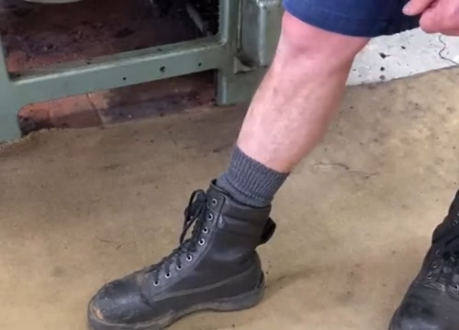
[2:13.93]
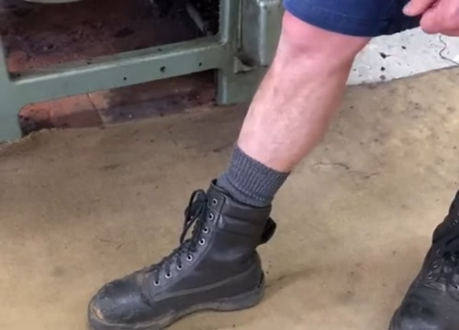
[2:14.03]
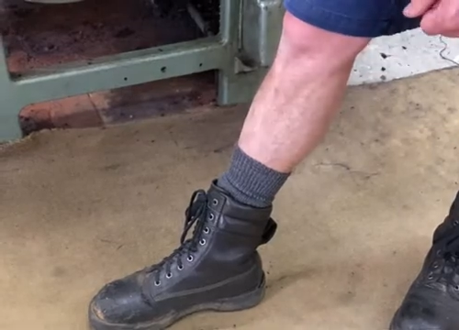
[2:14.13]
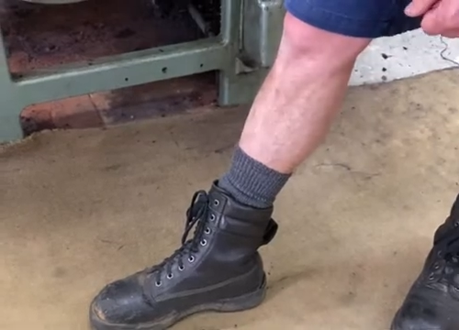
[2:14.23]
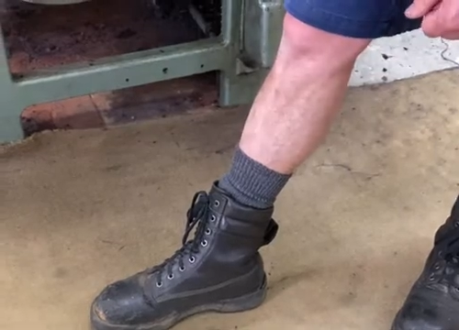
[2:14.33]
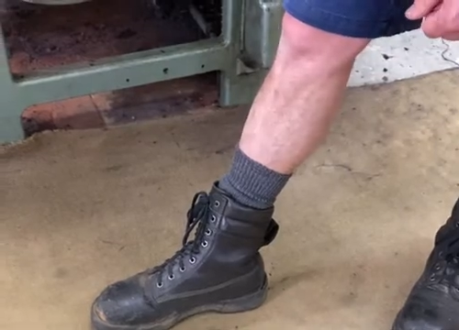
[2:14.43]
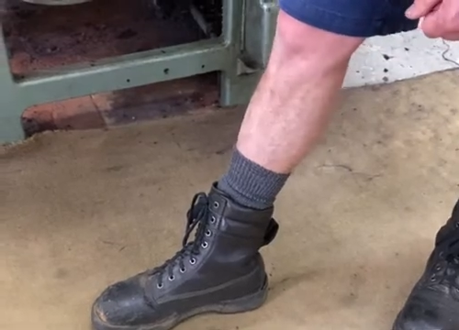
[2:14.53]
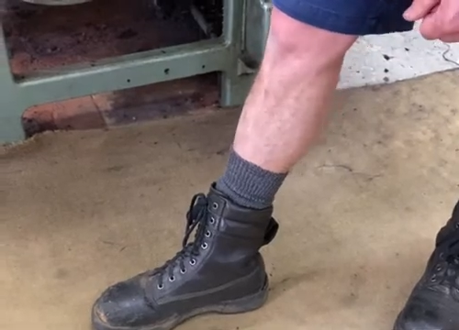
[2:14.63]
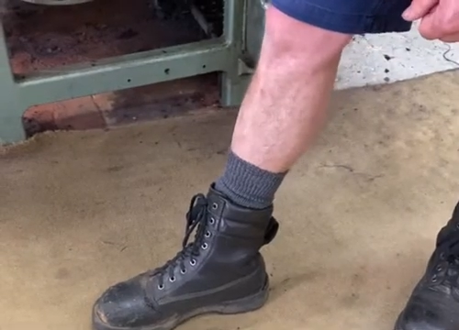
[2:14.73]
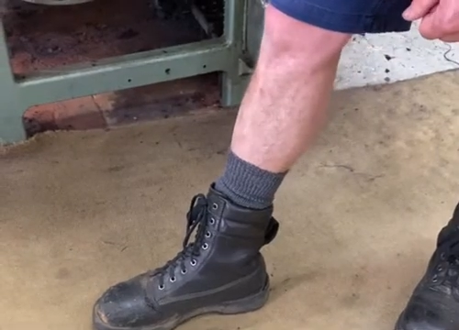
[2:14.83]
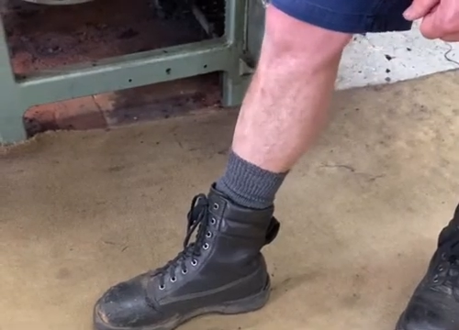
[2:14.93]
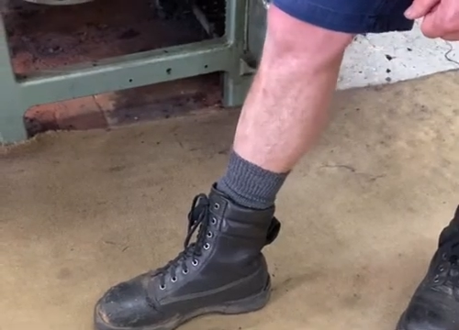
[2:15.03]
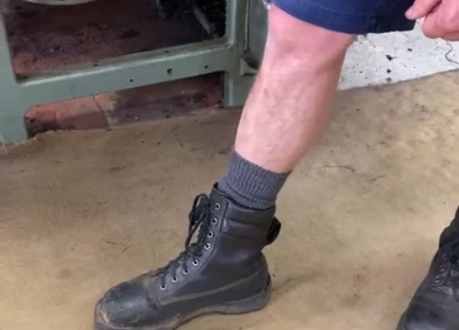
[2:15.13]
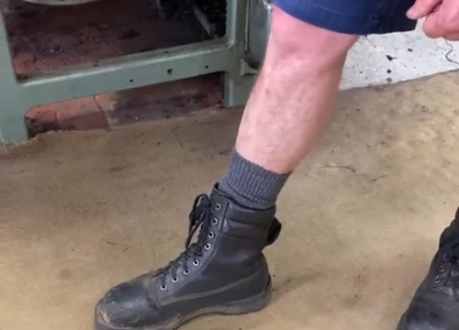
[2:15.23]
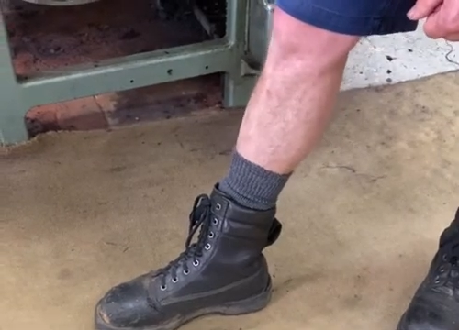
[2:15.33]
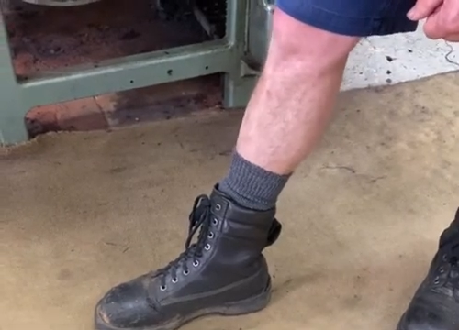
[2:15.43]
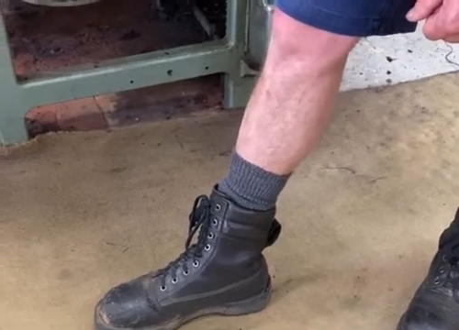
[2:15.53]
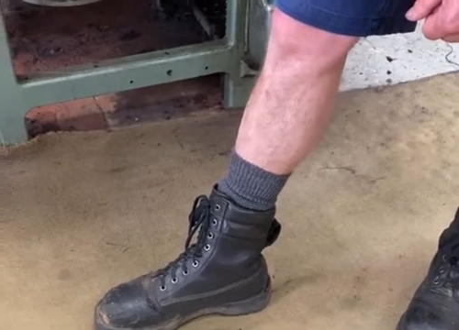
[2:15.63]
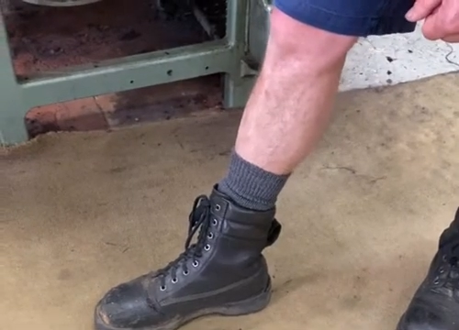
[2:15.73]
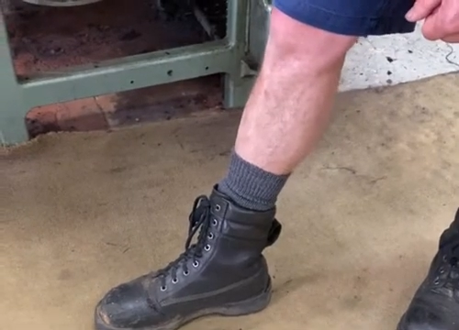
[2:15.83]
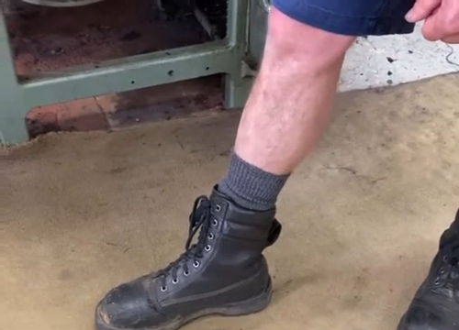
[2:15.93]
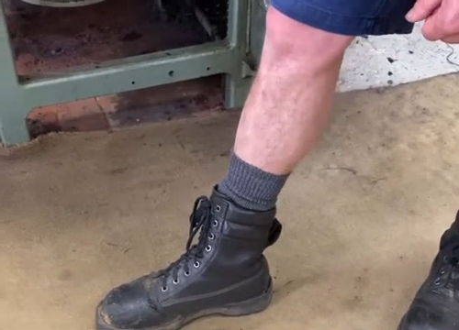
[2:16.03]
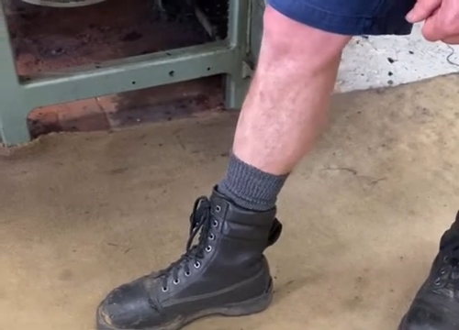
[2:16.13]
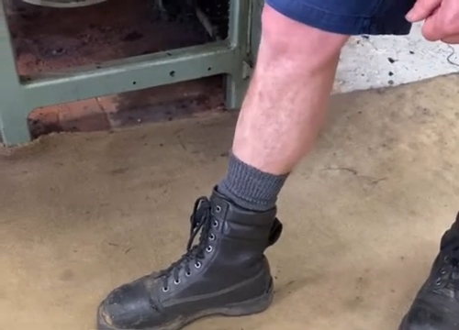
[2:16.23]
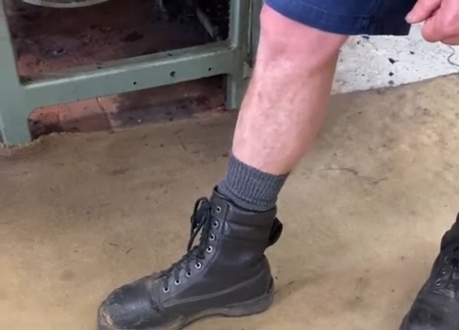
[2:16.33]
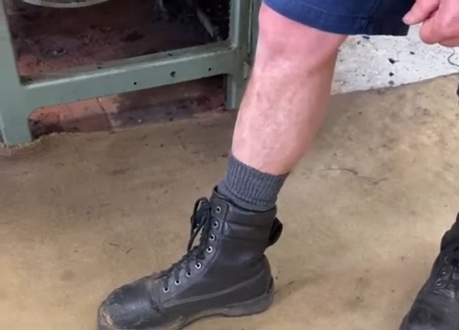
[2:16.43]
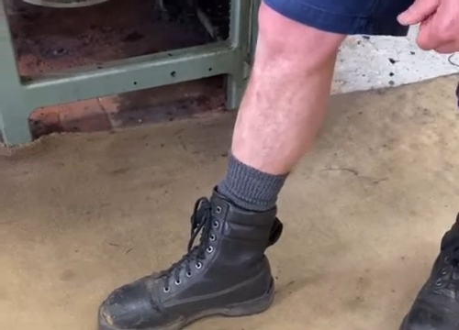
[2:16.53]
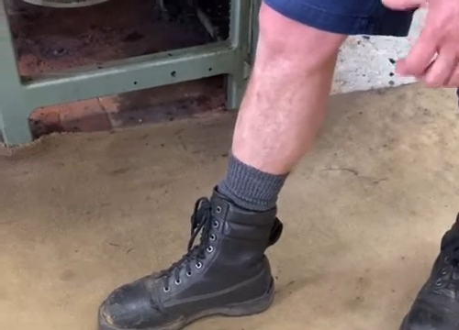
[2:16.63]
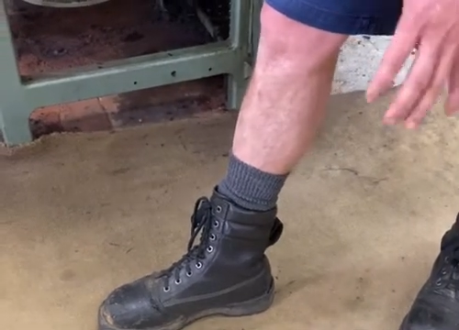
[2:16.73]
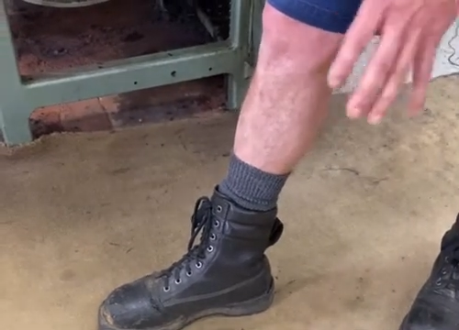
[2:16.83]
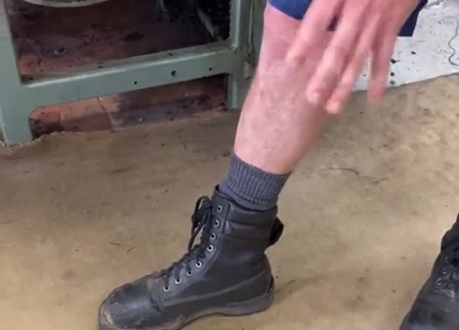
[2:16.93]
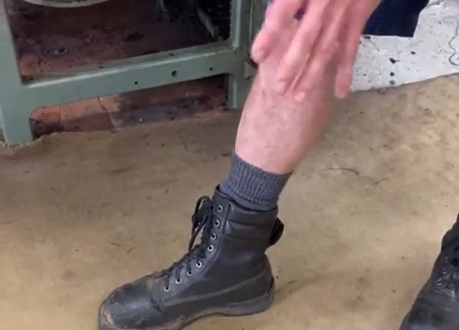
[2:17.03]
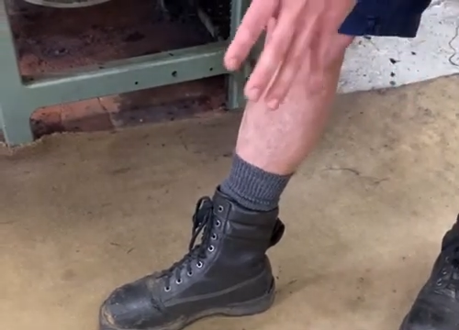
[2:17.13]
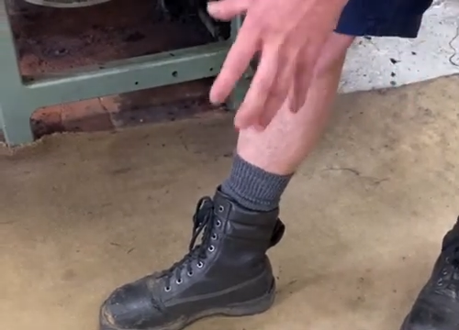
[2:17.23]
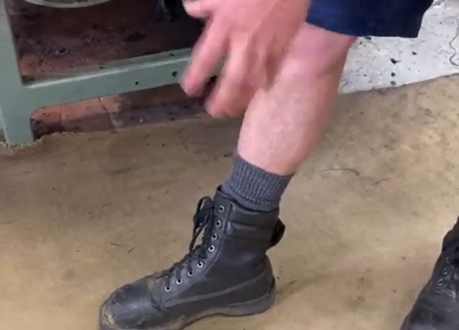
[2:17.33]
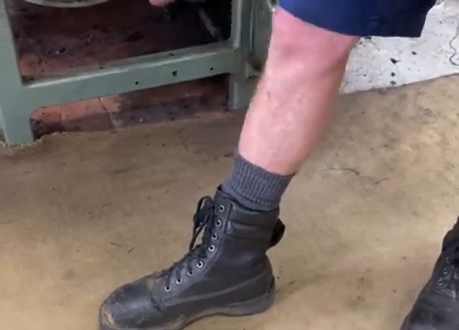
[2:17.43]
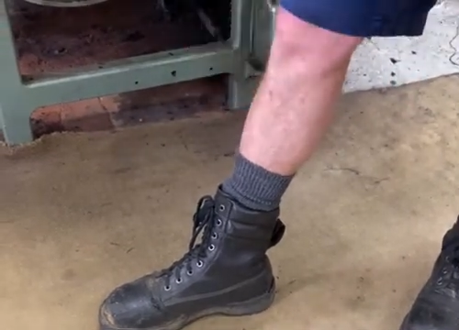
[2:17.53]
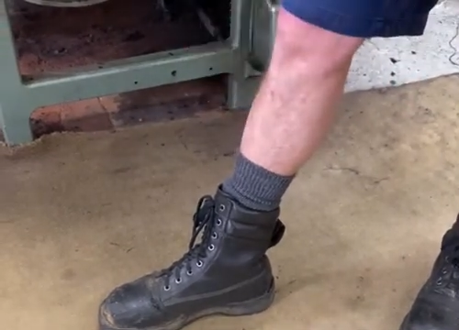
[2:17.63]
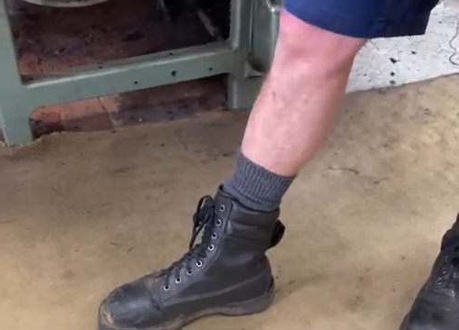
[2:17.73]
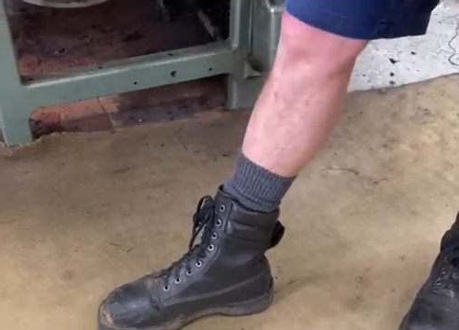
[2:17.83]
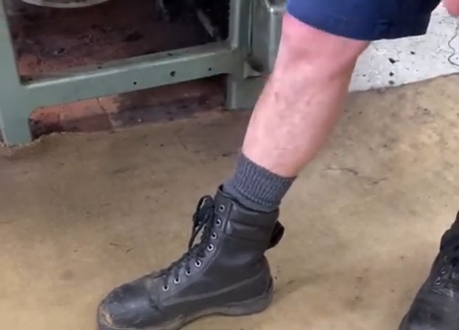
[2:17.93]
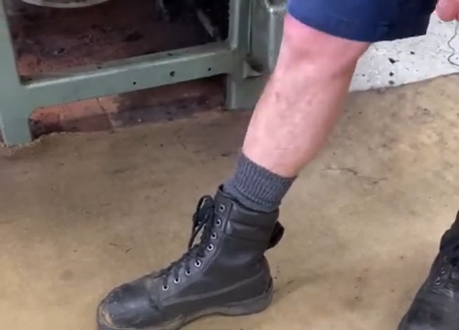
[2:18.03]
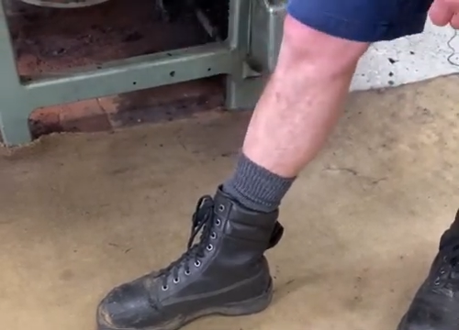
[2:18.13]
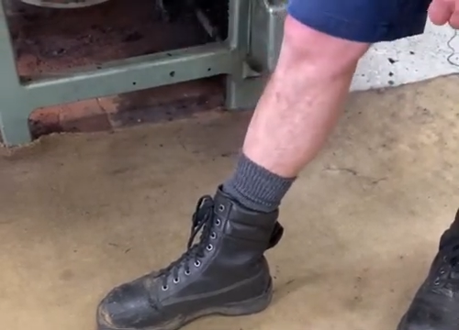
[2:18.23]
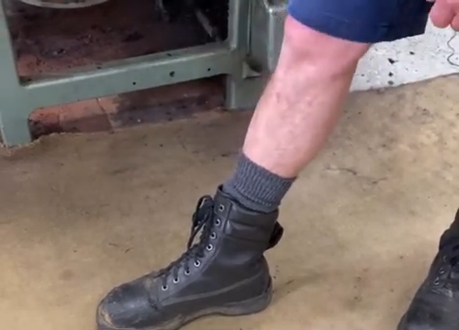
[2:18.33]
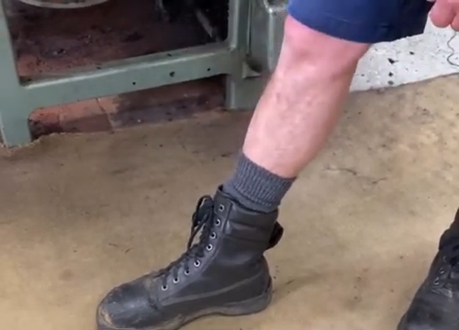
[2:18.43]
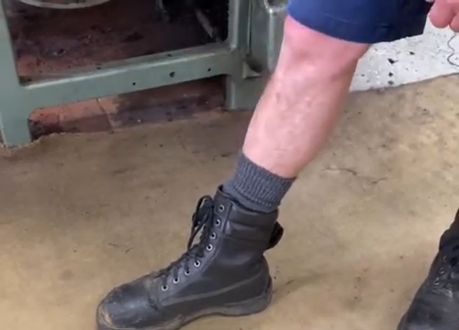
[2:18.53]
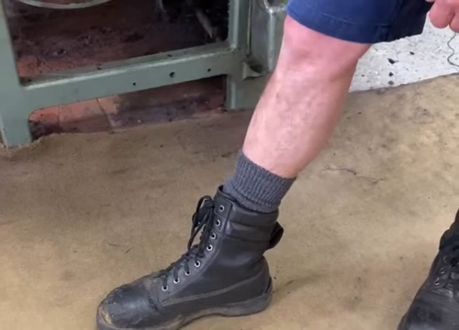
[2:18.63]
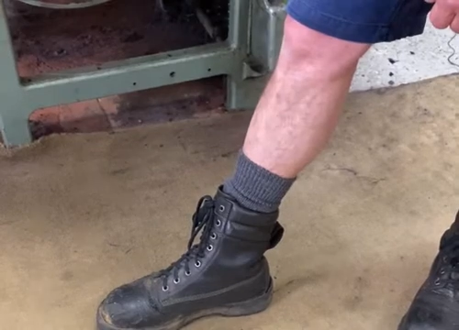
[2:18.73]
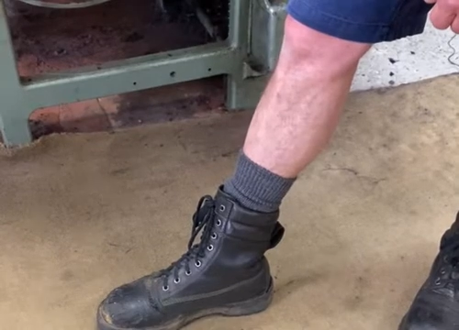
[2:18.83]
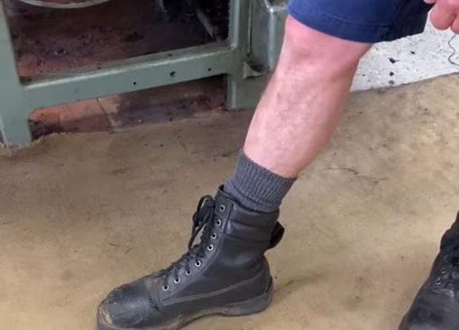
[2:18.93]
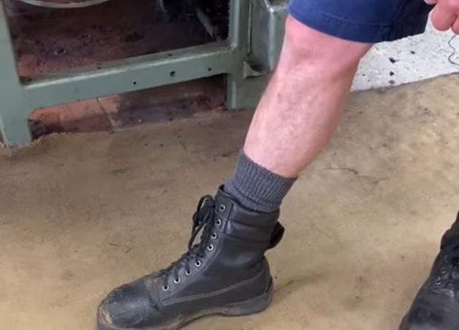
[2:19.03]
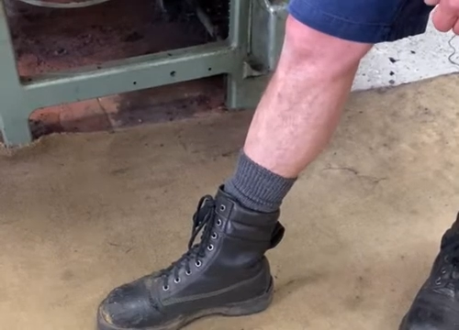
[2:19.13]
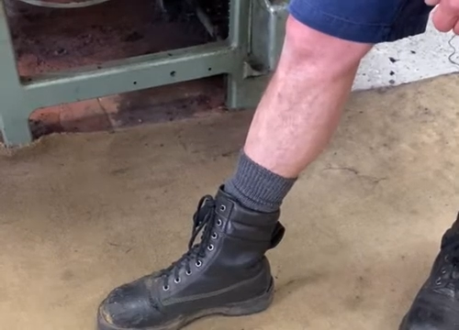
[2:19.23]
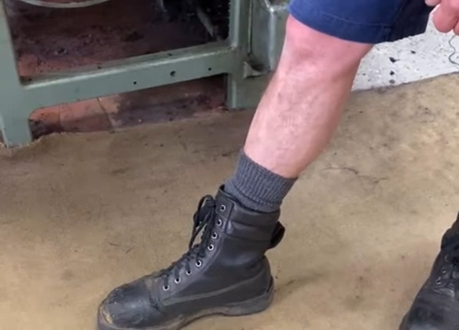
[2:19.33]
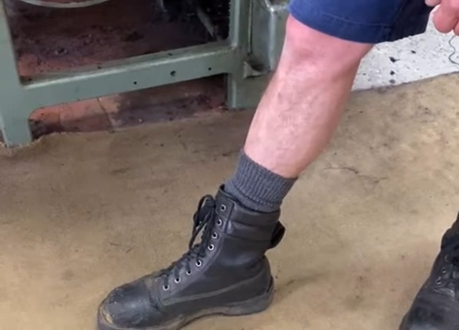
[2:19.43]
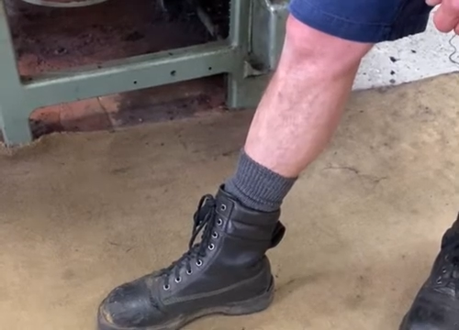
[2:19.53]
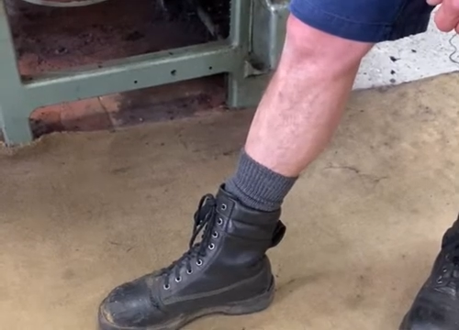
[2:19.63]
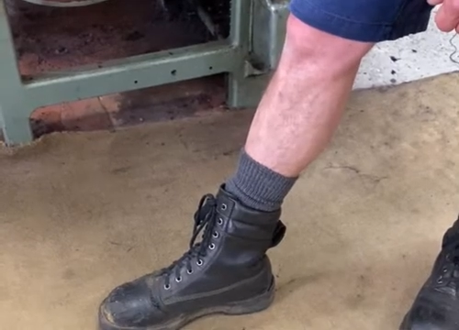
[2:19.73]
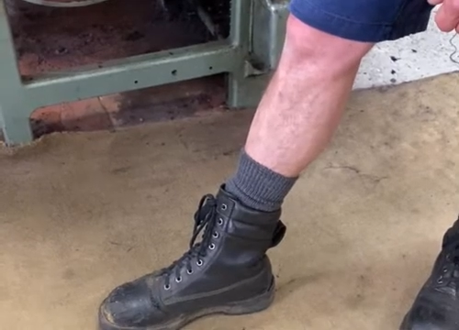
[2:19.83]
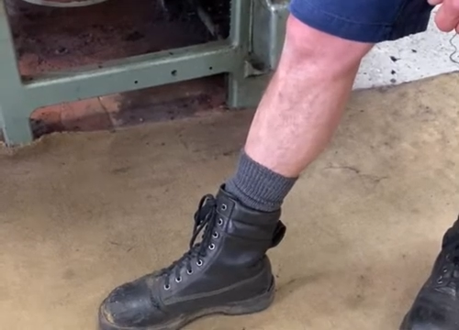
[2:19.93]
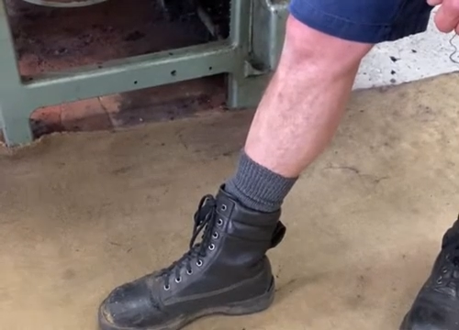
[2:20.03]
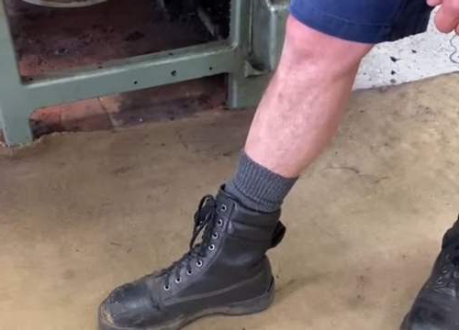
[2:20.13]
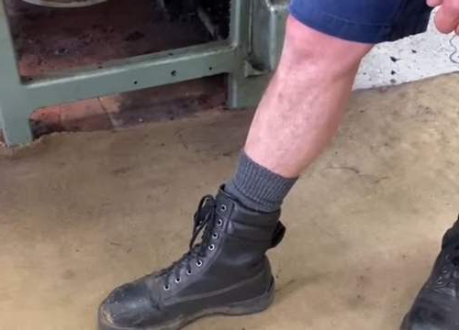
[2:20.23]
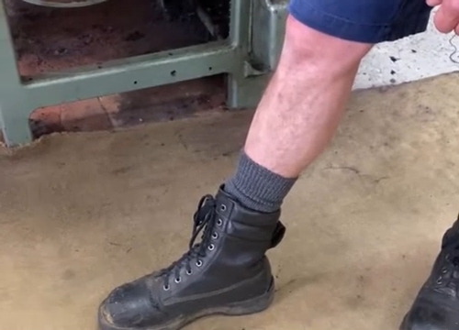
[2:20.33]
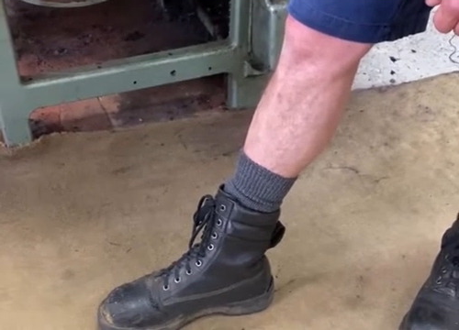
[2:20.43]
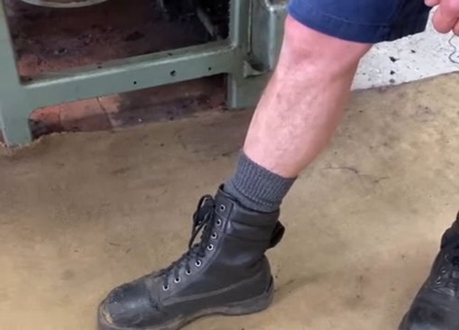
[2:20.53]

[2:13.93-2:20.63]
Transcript: [unreadable: no face in view]